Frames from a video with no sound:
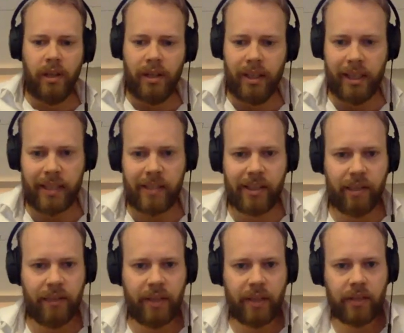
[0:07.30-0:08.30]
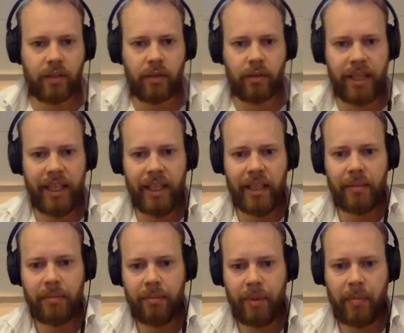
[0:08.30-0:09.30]
Let's see if there's already
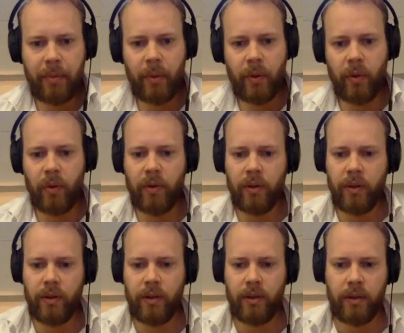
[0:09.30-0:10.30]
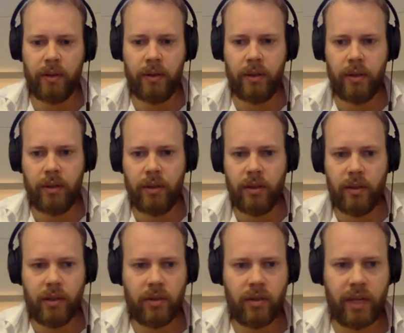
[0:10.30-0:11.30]
people
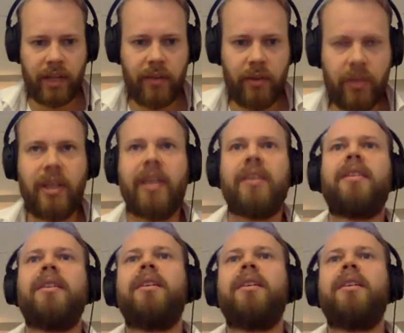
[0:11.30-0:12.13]
trying to attend.